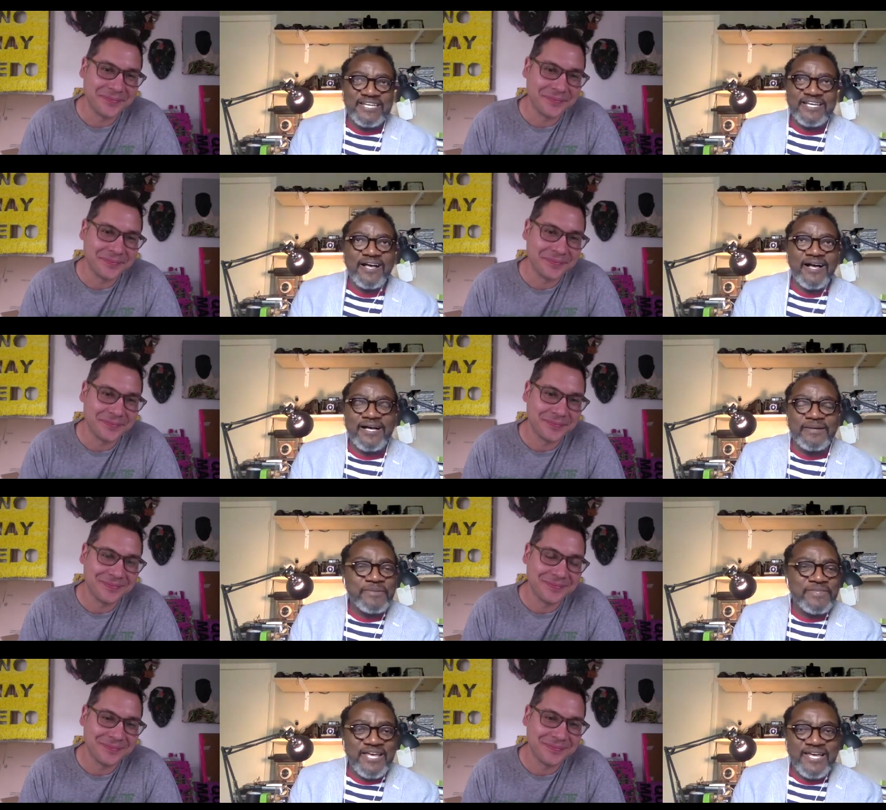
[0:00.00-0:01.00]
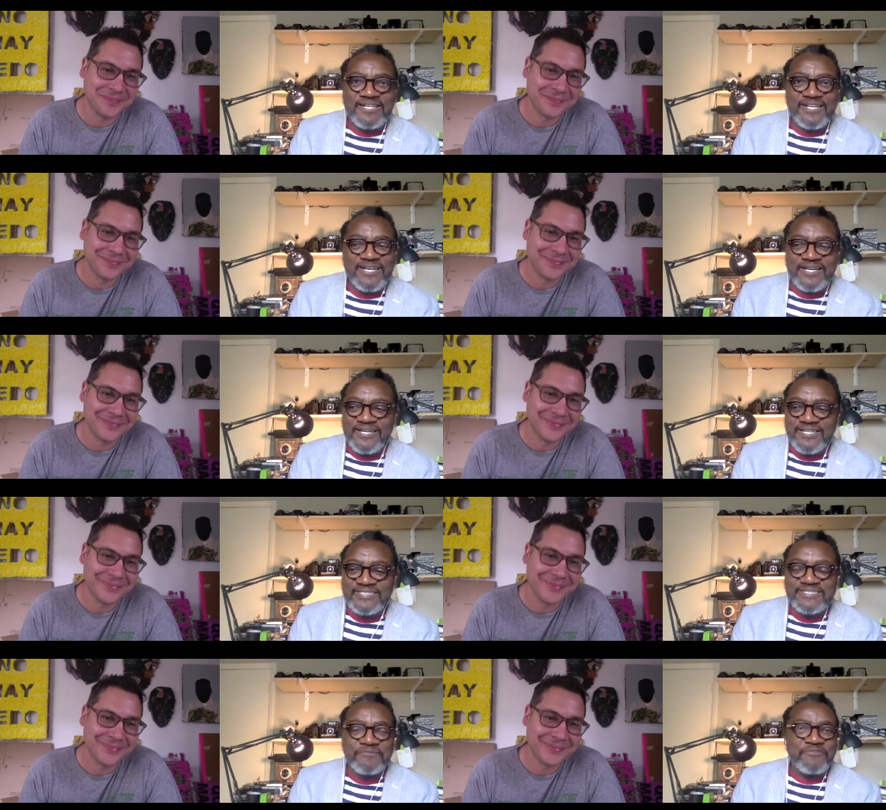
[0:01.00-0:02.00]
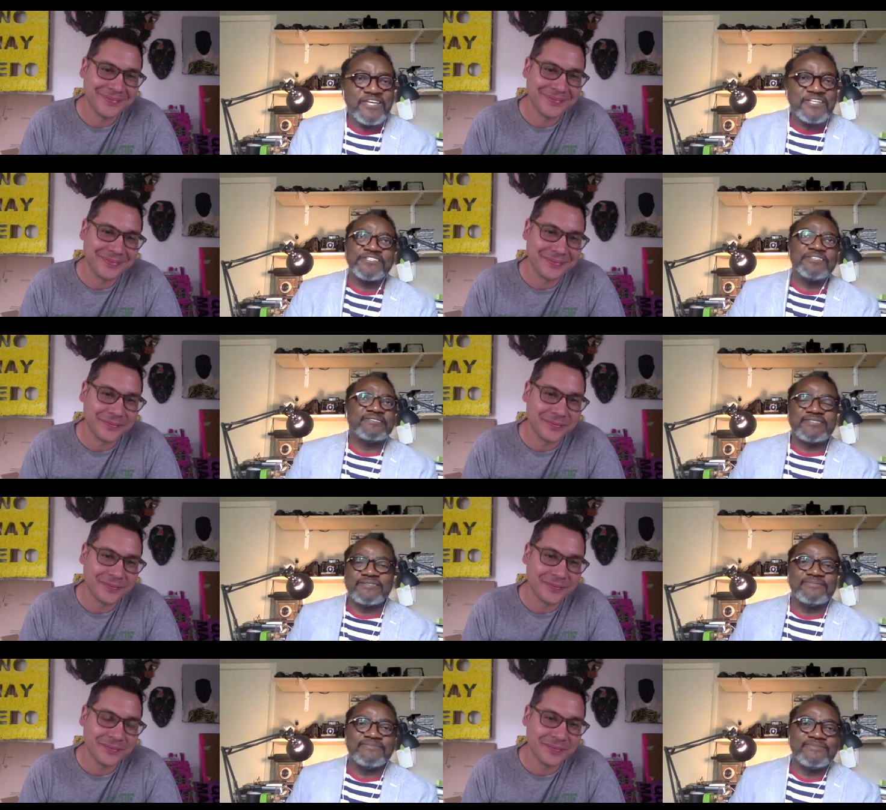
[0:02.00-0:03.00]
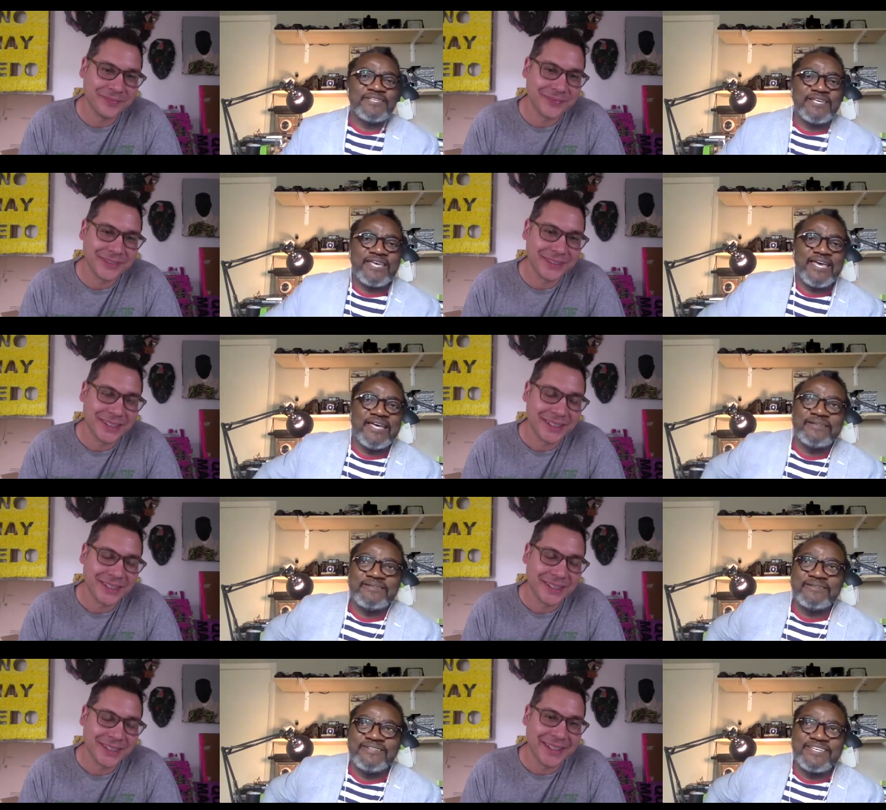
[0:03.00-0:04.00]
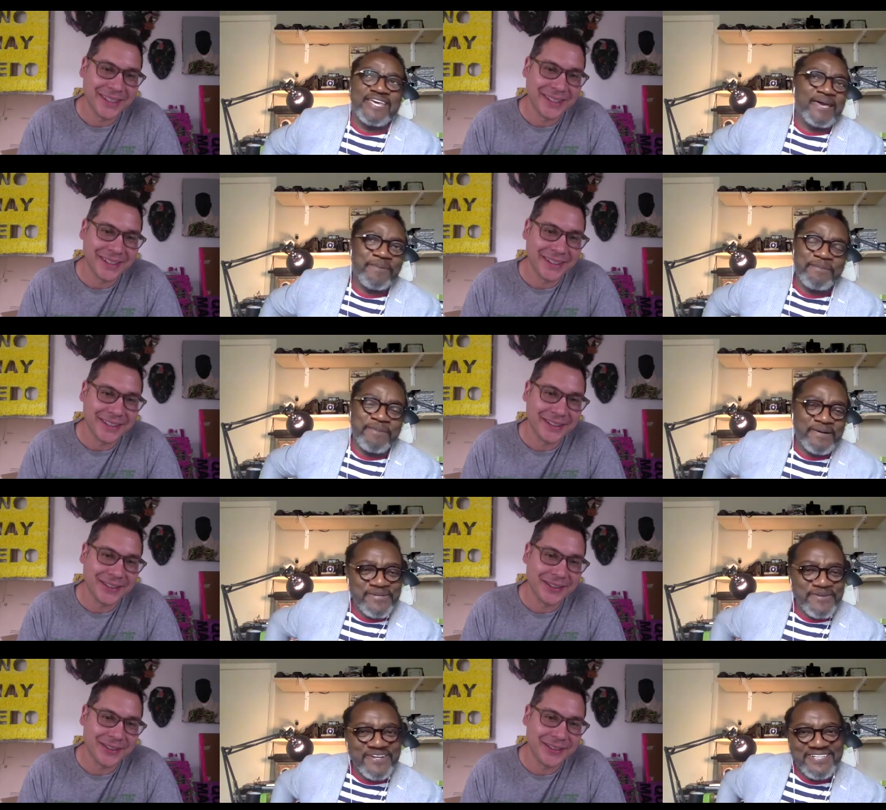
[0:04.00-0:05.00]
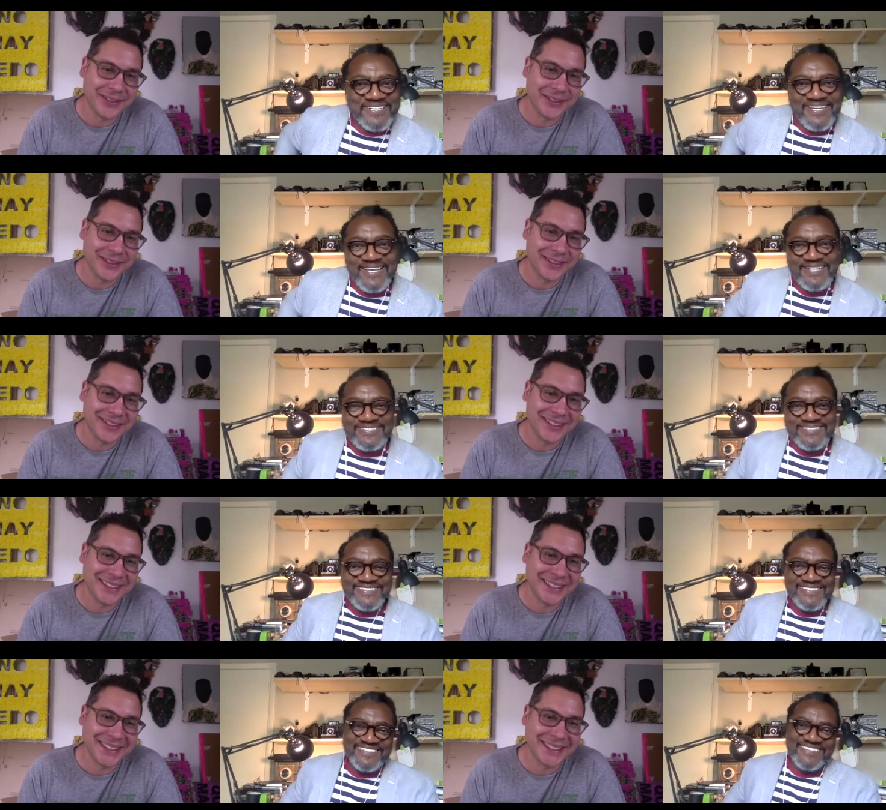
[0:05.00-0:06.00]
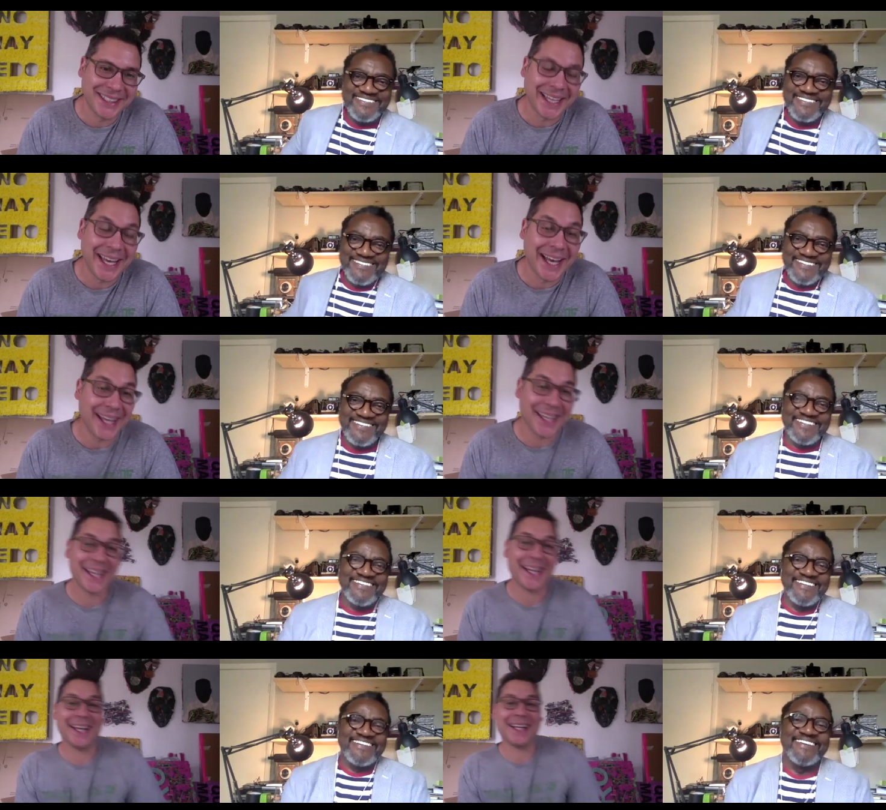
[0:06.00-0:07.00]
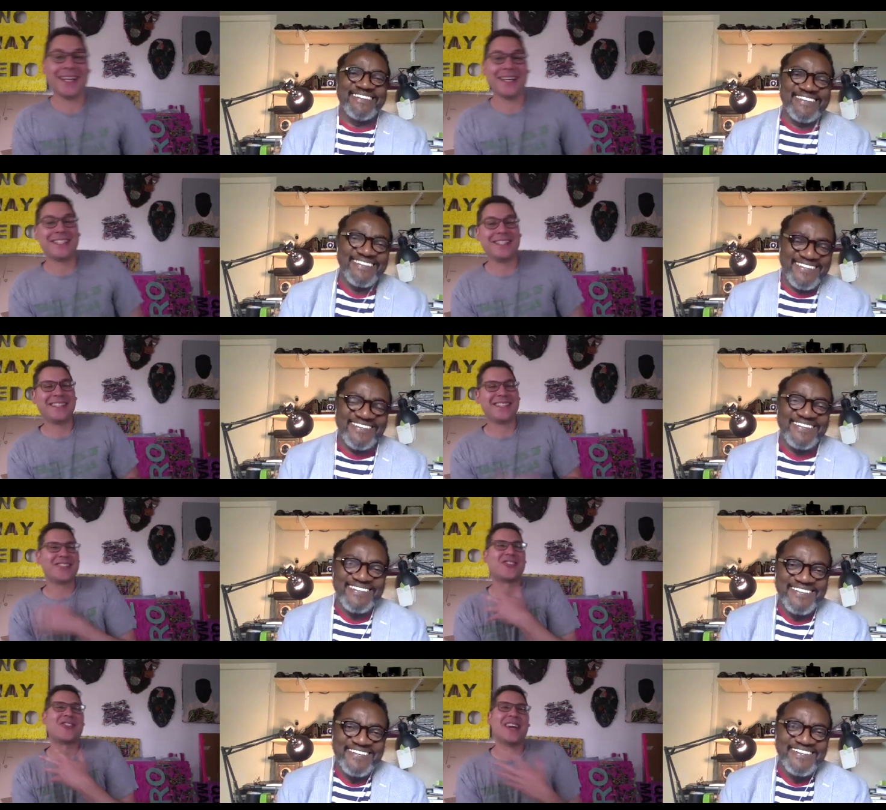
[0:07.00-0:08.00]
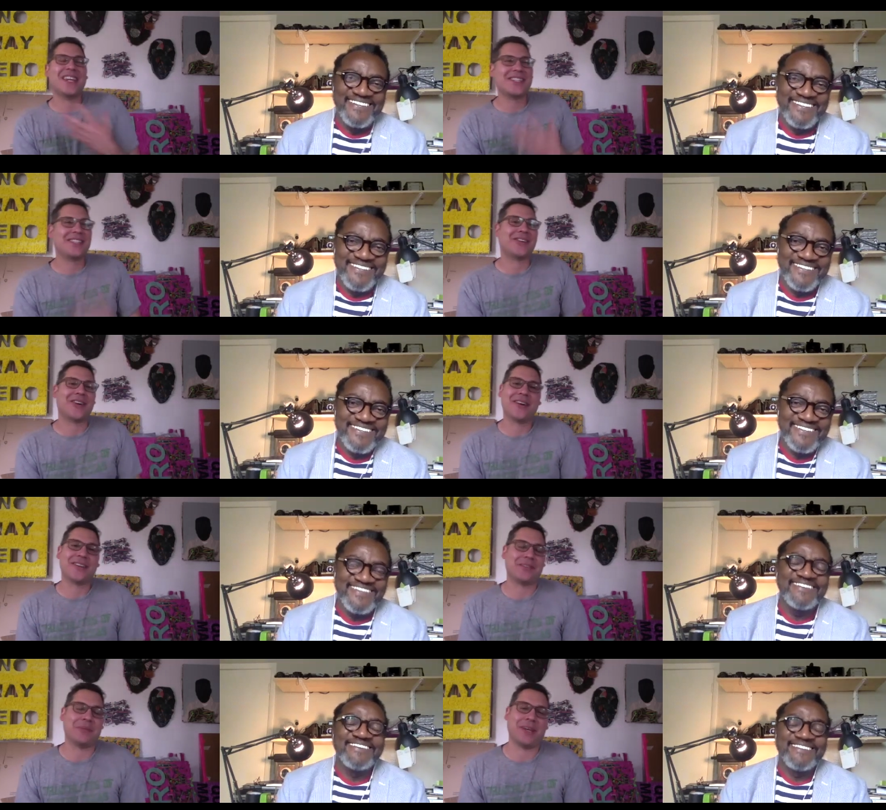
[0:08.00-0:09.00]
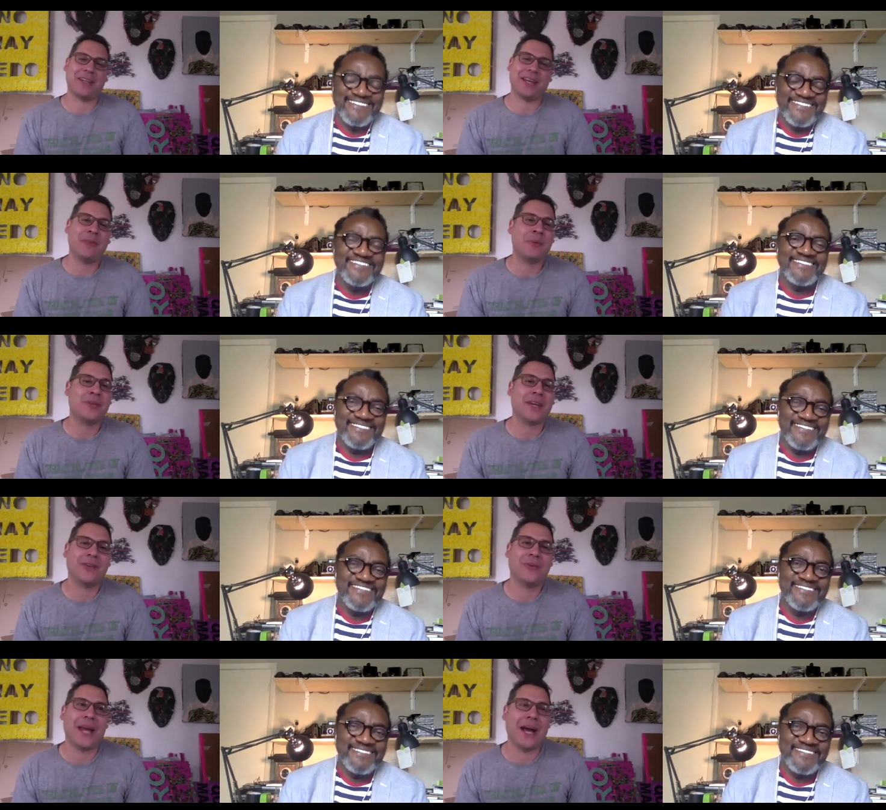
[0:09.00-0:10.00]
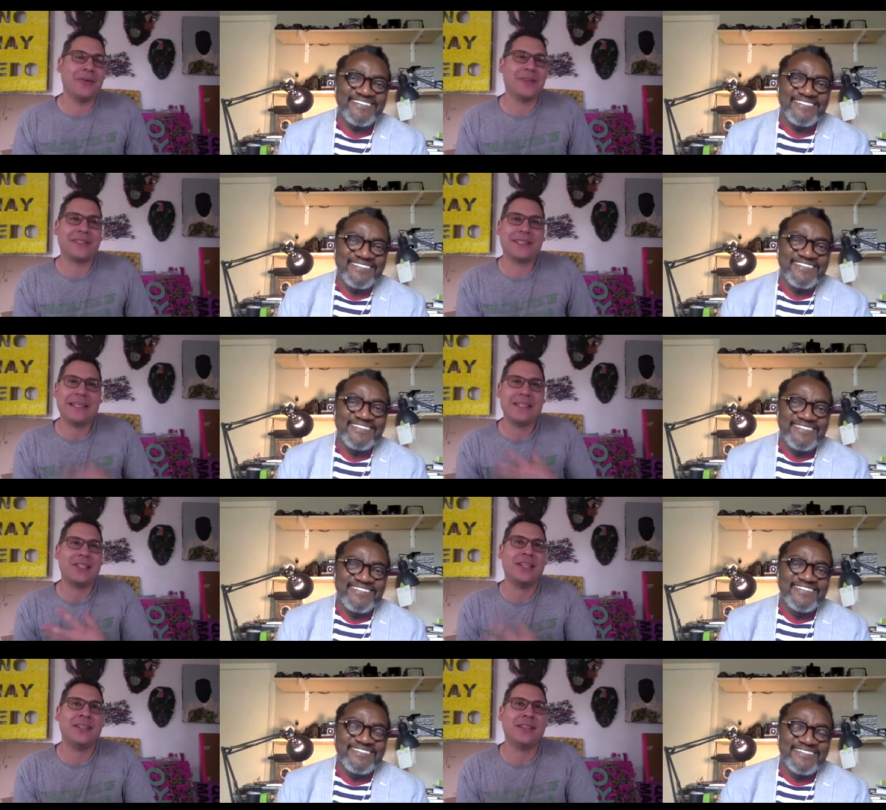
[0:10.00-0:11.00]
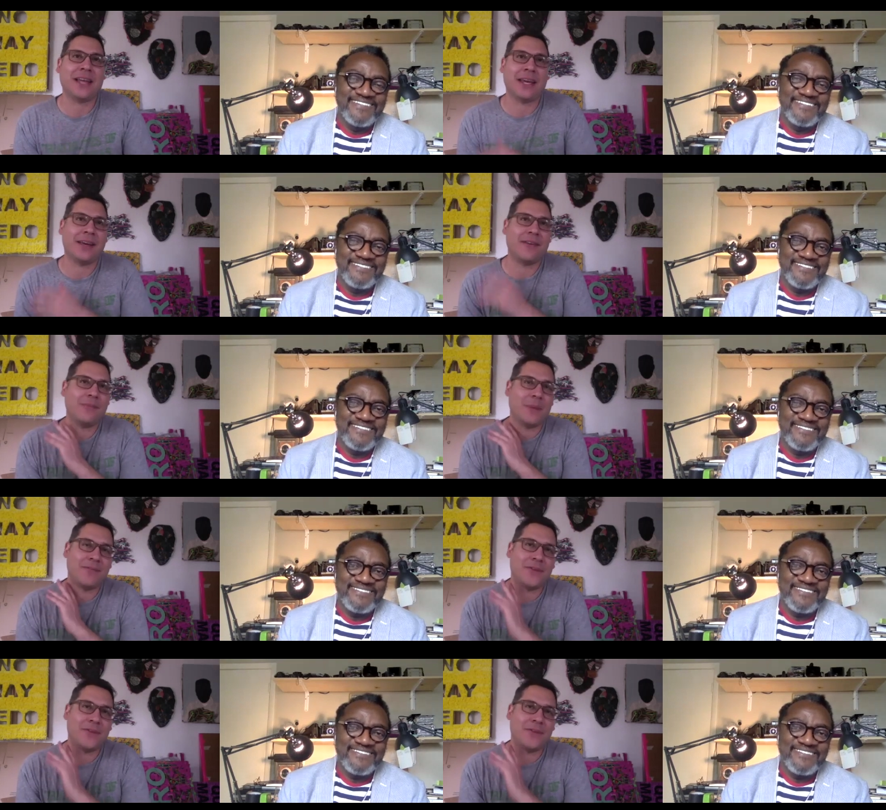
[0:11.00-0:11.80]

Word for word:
Speaker 1: a calm that uh, is infectious. You can't you can't be bummed around Annette.
Speaker 2: Yeah, yeah, and she's such a gracious artist, man. I remember like when I was teaching, like my first